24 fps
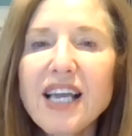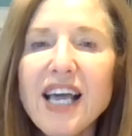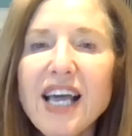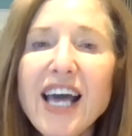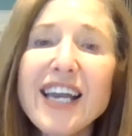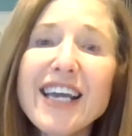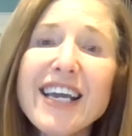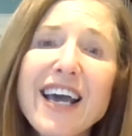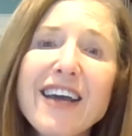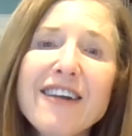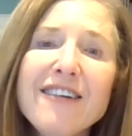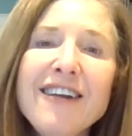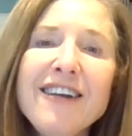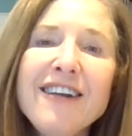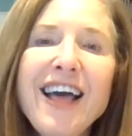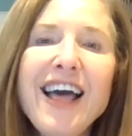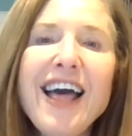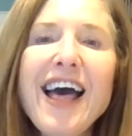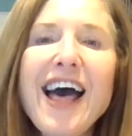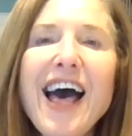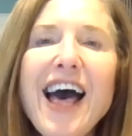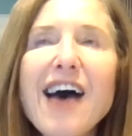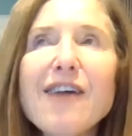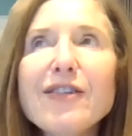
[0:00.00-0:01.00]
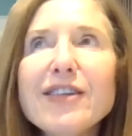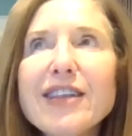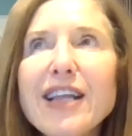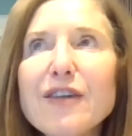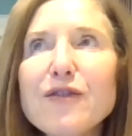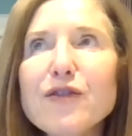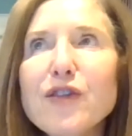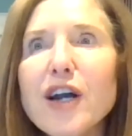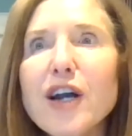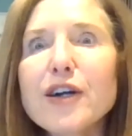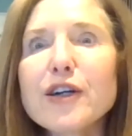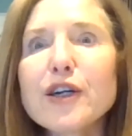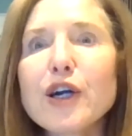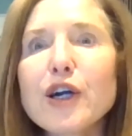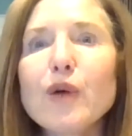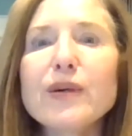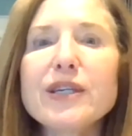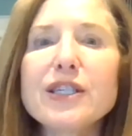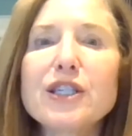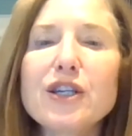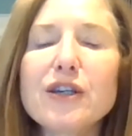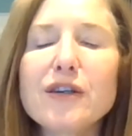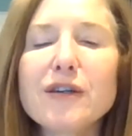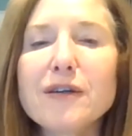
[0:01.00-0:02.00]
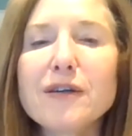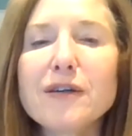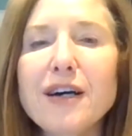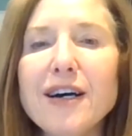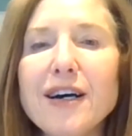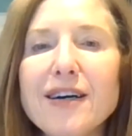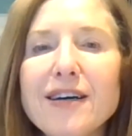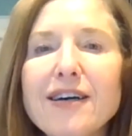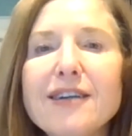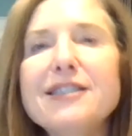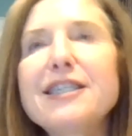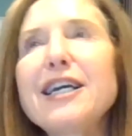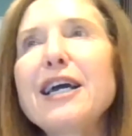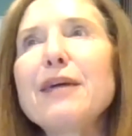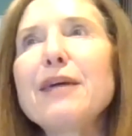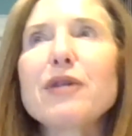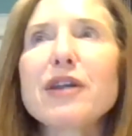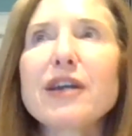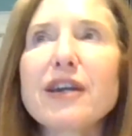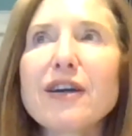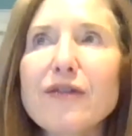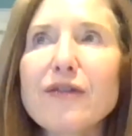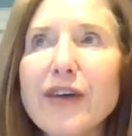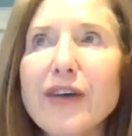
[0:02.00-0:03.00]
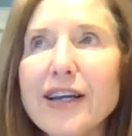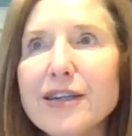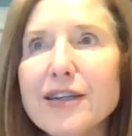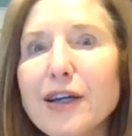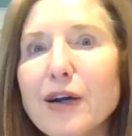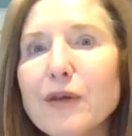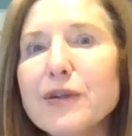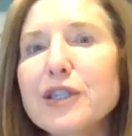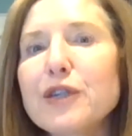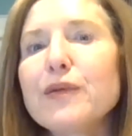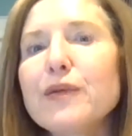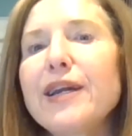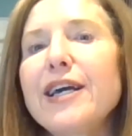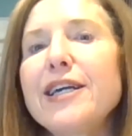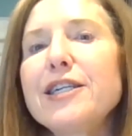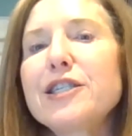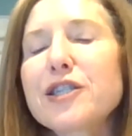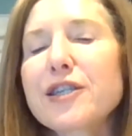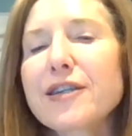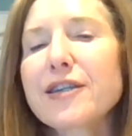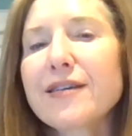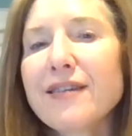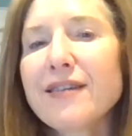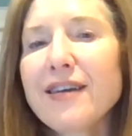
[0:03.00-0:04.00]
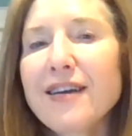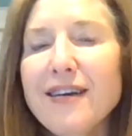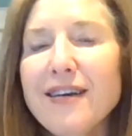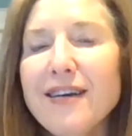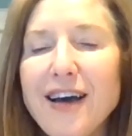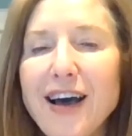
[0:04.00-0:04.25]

And again, having that flyer, going to a tabling event, going to an aging